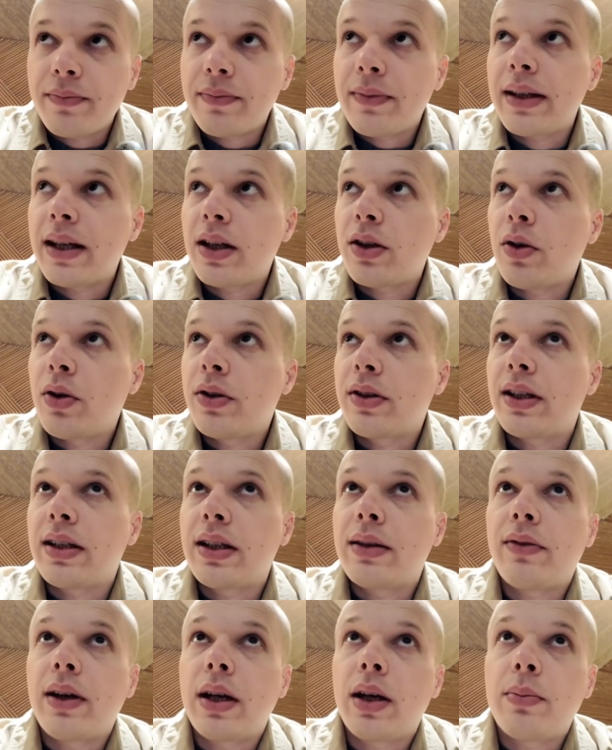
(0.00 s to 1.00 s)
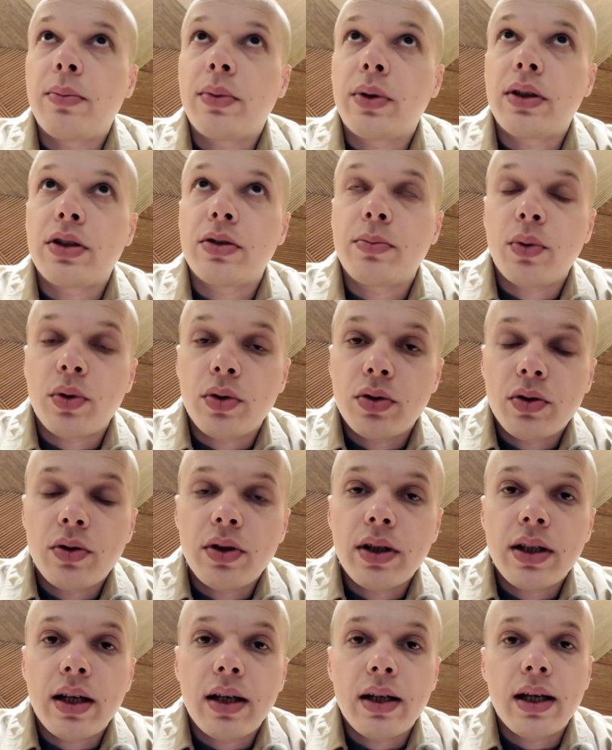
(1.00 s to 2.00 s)
He called the developer, spoke to
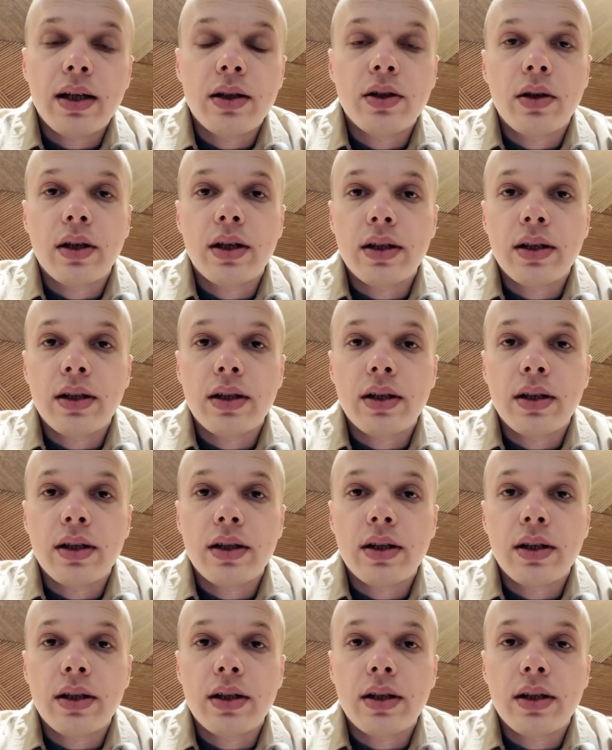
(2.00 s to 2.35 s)
the director,